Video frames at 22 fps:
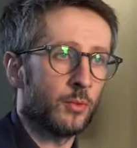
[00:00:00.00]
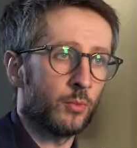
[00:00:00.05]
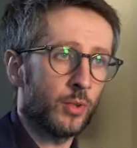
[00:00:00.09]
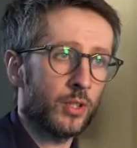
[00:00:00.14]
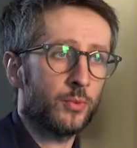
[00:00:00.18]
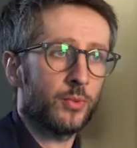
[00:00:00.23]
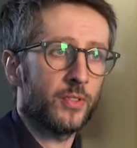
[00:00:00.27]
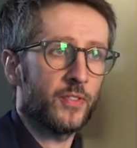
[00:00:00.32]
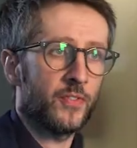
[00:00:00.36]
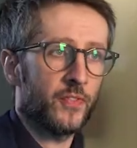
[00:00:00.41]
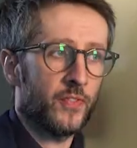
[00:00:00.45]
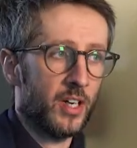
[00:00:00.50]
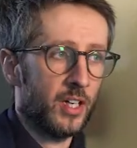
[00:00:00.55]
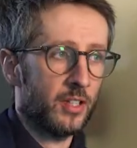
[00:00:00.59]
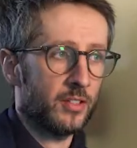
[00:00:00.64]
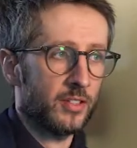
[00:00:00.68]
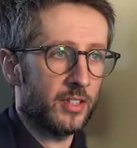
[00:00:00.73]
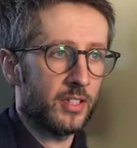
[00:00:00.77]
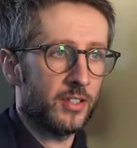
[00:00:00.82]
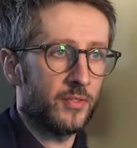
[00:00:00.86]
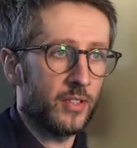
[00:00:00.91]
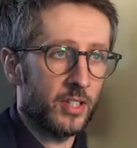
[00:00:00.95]
what we found
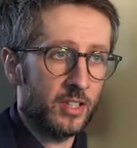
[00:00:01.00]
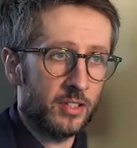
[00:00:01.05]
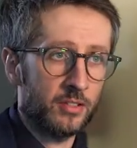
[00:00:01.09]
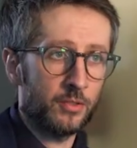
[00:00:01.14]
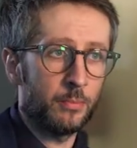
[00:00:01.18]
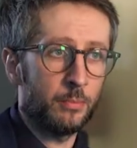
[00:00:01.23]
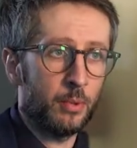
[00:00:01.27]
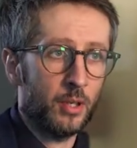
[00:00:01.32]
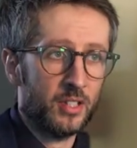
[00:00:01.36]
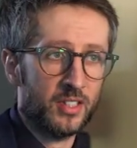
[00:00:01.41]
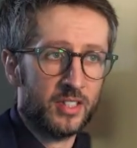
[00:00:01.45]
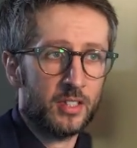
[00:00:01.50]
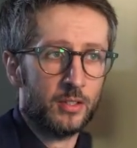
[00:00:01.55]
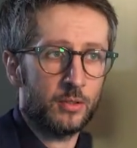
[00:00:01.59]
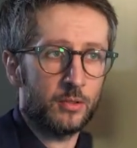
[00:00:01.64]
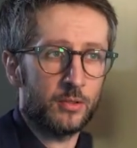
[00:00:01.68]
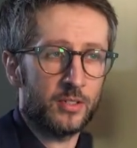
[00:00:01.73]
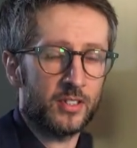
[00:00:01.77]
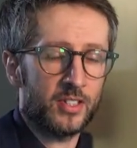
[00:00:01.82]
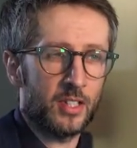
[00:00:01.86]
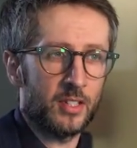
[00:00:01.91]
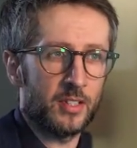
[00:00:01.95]
is there is a particular
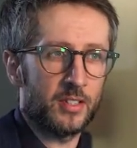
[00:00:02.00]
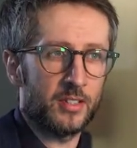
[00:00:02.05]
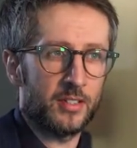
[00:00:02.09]
cell